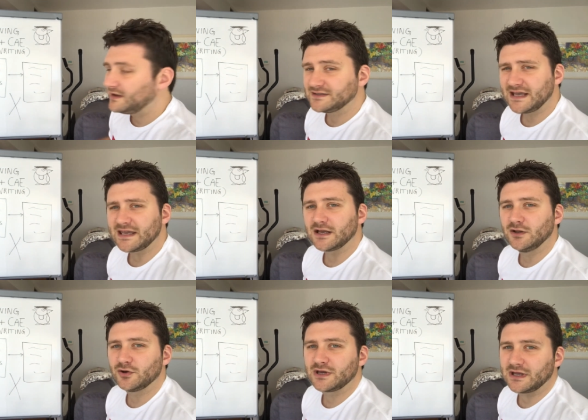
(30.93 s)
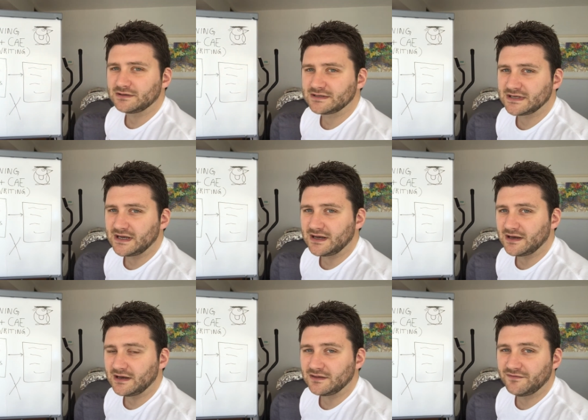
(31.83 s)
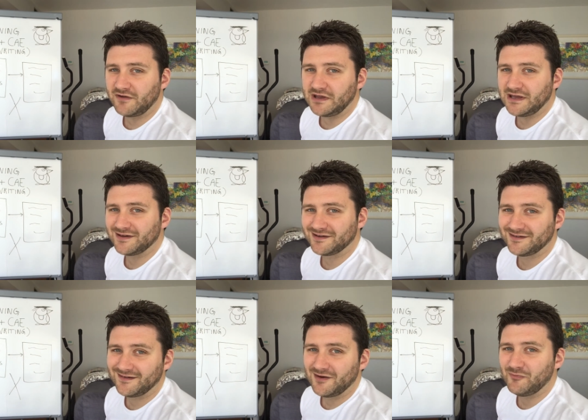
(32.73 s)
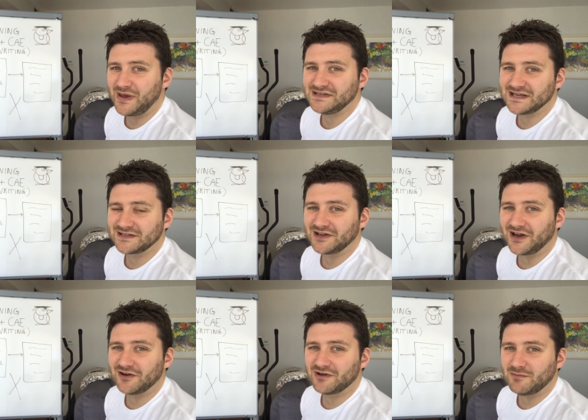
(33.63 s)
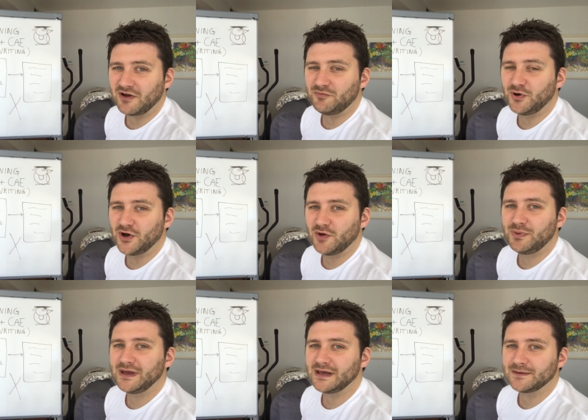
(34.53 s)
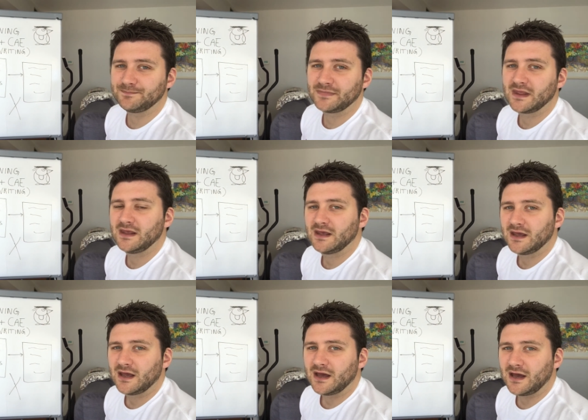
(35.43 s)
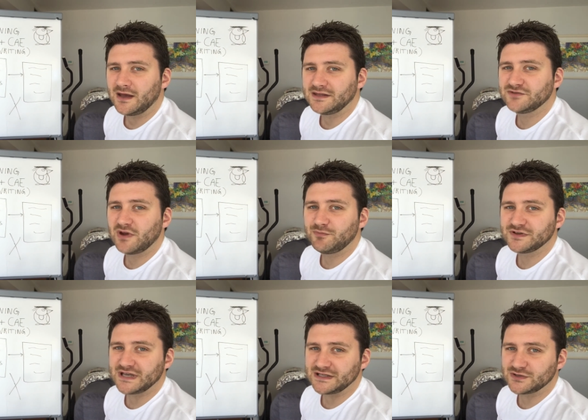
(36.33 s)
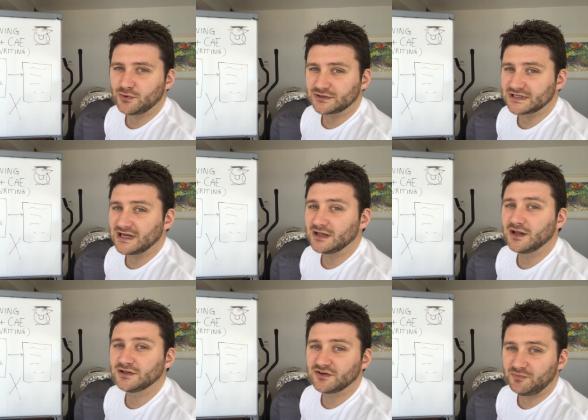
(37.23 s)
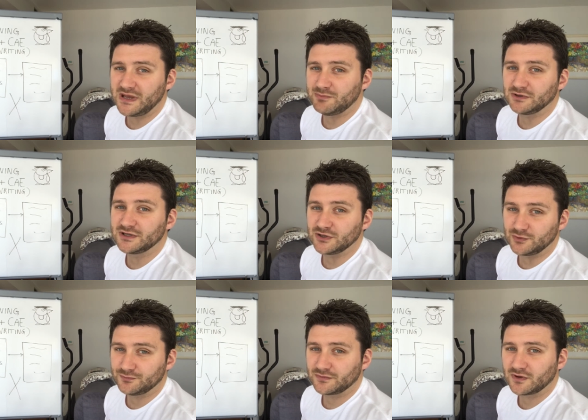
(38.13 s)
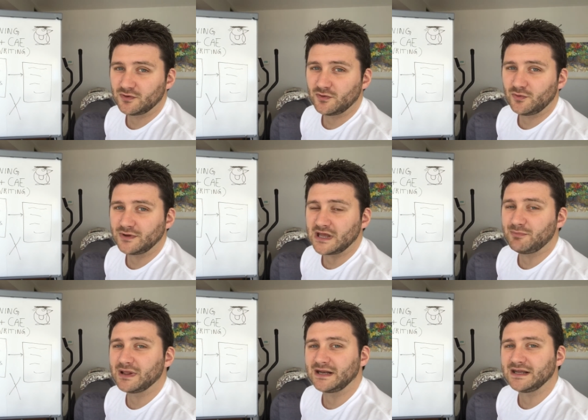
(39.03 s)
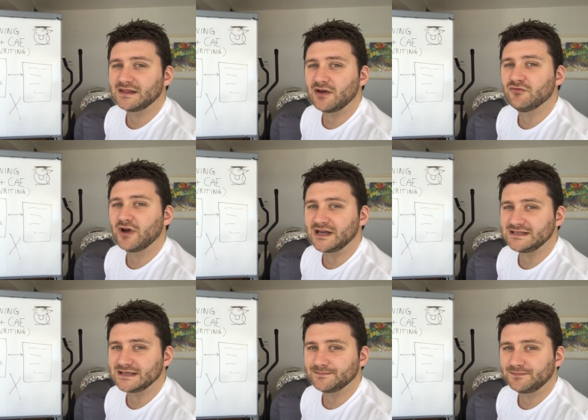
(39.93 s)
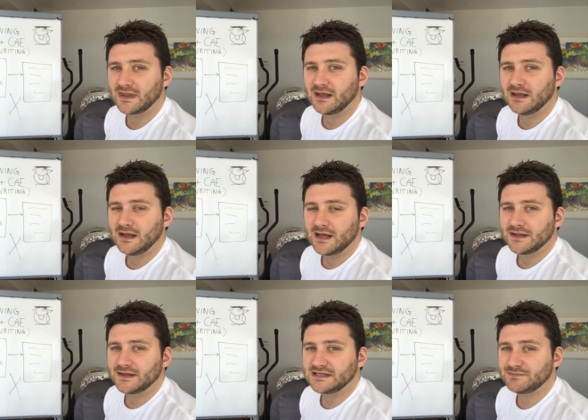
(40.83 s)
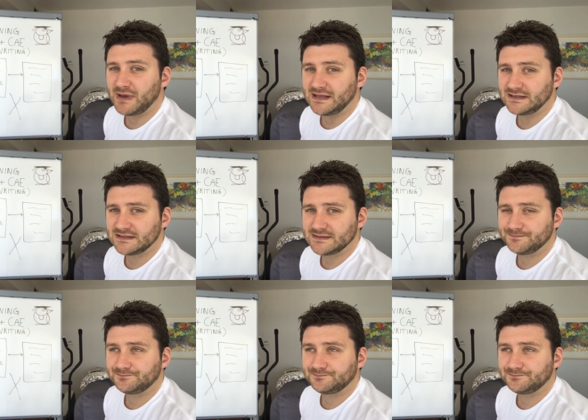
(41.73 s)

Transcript: taking a look at uh, the very basic diagram I've put up here, uh, this represents what a lot of people do when they're planning their writing. They spend